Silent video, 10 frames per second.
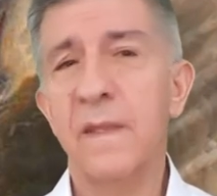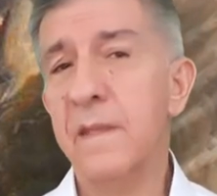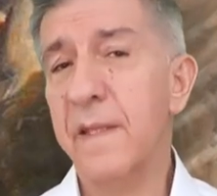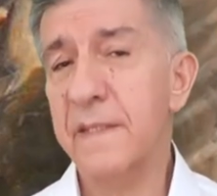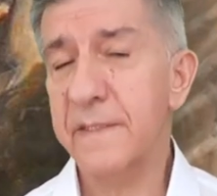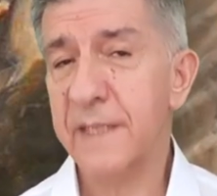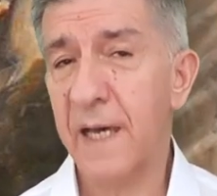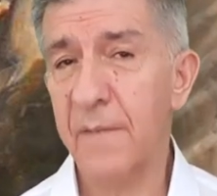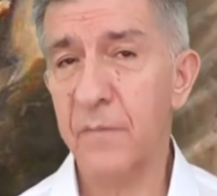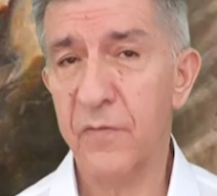that the
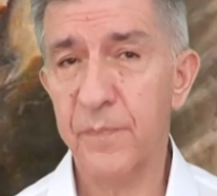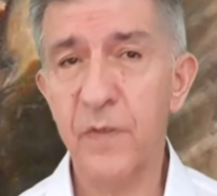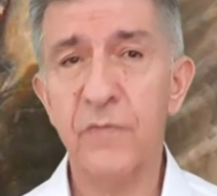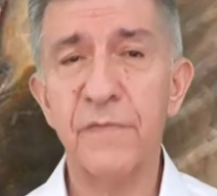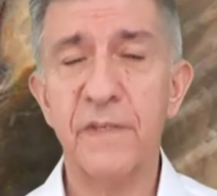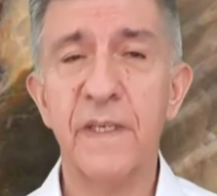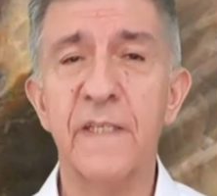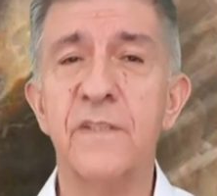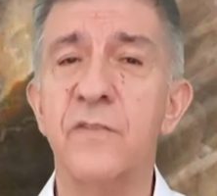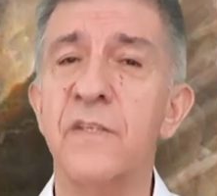time of
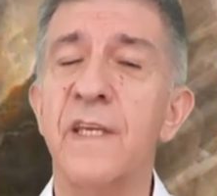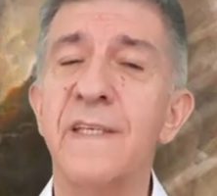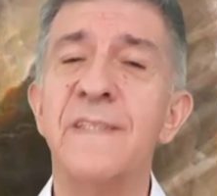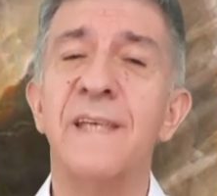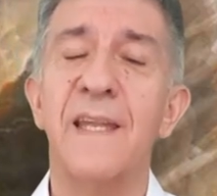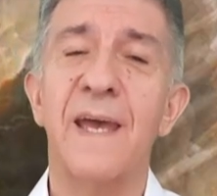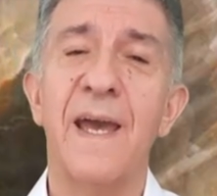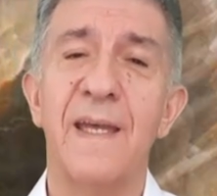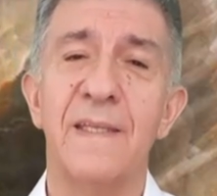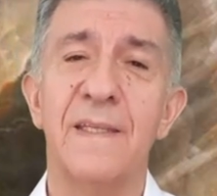purification is at
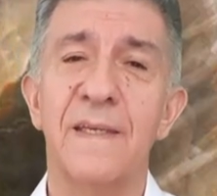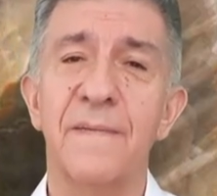hand.